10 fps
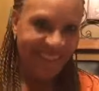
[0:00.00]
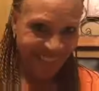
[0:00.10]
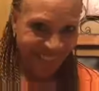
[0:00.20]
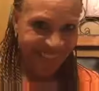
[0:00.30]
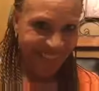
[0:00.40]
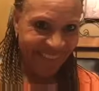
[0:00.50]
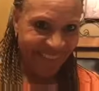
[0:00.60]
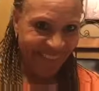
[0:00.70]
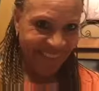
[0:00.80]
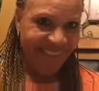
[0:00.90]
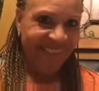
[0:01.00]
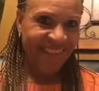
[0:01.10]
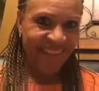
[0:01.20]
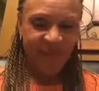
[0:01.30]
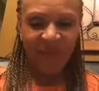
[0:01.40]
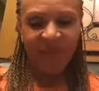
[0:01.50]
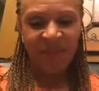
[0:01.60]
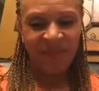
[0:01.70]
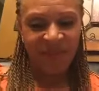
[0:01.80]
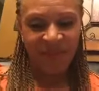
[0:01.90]

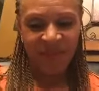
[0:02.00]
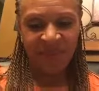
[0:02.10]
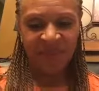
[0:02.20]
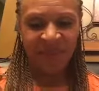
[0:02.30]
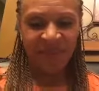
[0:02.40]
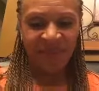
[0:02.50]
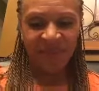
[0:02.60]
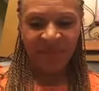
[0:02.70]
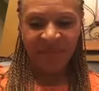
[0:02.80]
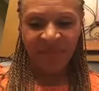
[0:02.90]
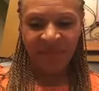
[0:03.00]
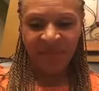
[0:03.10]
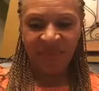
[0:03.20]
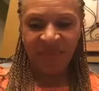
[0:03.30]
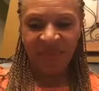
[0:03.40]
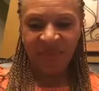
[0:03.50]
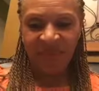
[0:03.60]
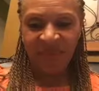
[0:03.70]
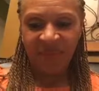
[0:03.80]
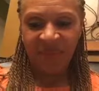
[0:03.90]

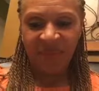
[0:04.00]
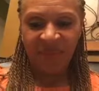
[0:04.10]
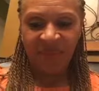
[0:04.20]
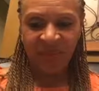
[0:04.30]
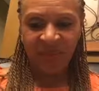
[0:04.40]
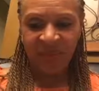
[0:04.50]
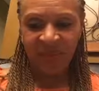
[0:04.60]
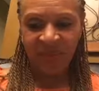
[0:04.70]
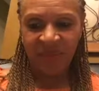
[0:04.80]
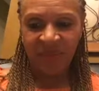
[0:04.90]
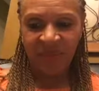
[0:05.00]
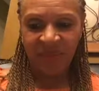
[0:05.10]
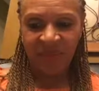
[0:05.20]
No words are spoken by the person on screen.